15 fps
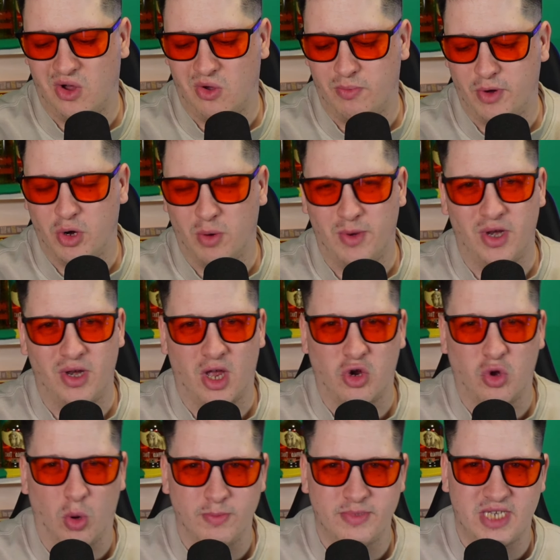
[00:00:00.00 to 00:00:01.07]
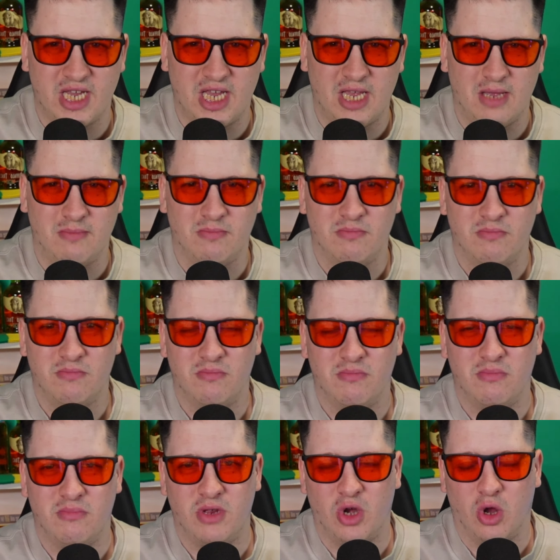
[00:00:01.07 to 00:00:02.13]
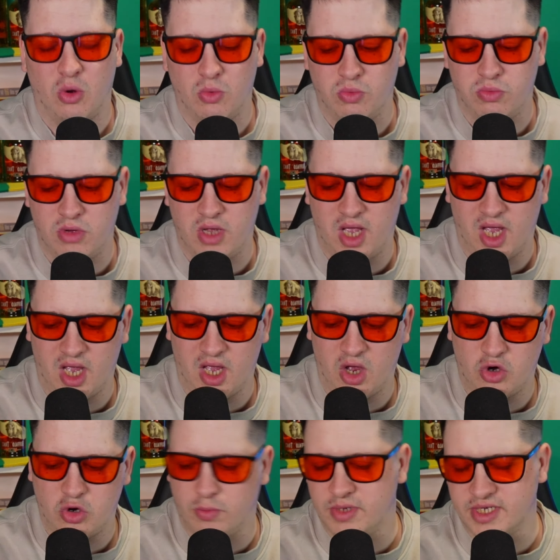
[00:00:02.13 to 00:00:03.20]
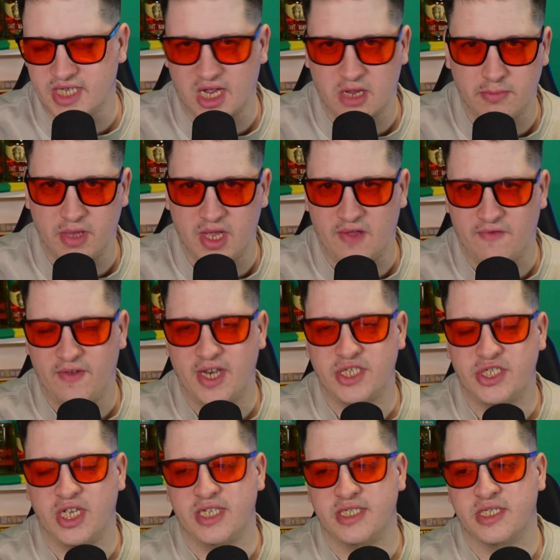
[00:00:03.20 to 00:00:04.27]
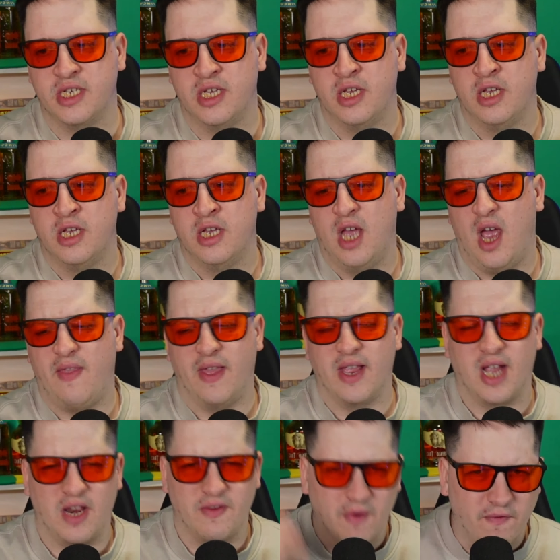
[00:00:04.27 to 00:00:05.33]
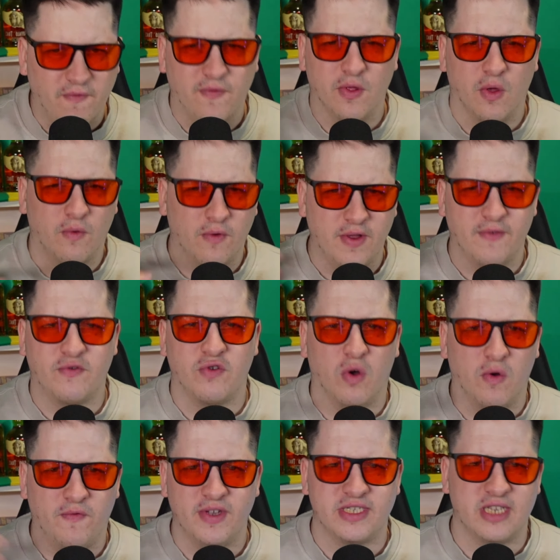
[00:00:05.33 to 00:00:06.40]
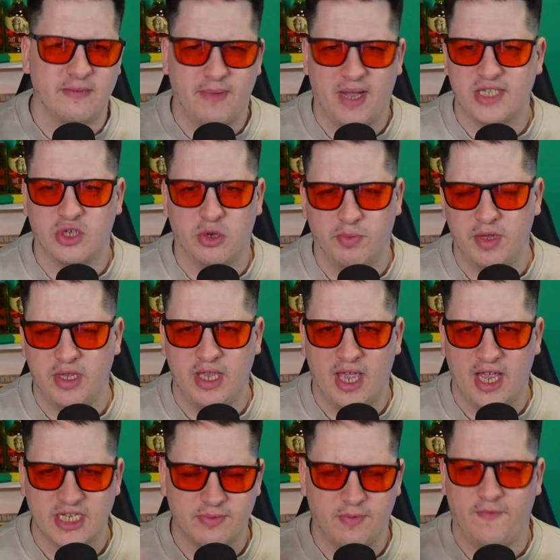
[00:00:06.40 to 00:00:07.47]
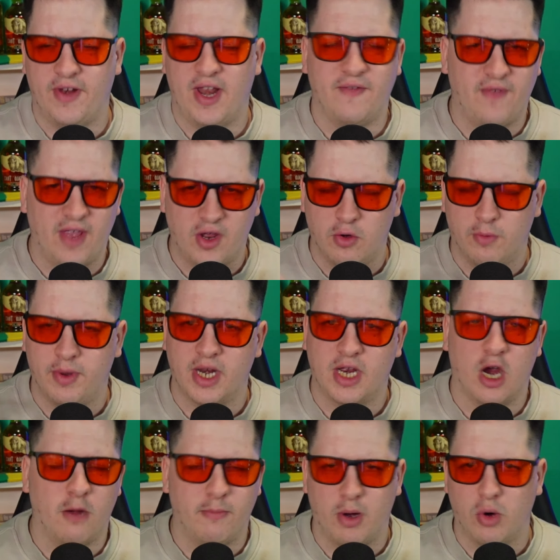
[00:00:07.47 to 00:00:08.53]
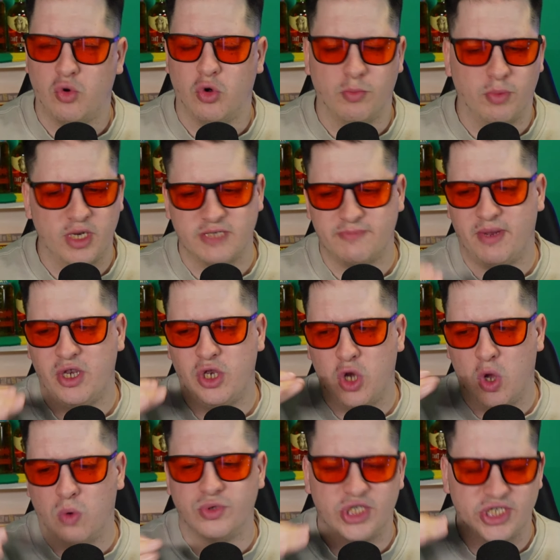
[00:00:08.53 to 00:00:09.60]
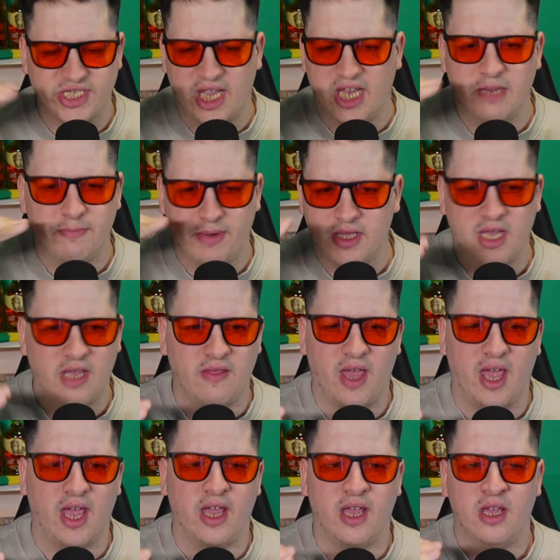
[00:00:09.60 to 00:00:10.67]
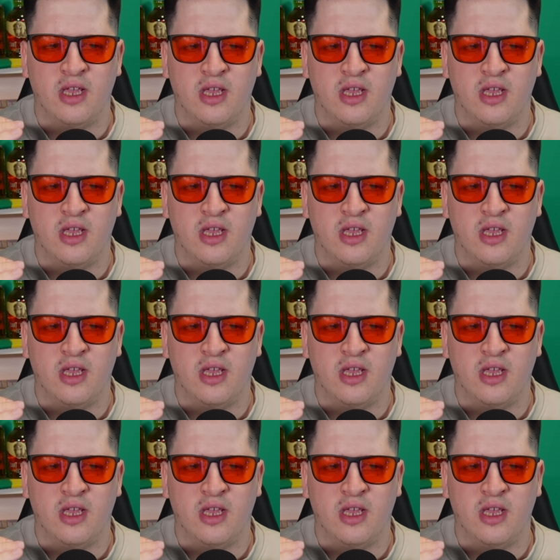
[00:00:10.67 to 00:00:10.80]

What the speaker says: becoming a cup team, a couple of second place finishes, and then kind of a flurry of trophies in the past couple of years with an FA Cup and a Carabao Cup. But there's been no sustainability there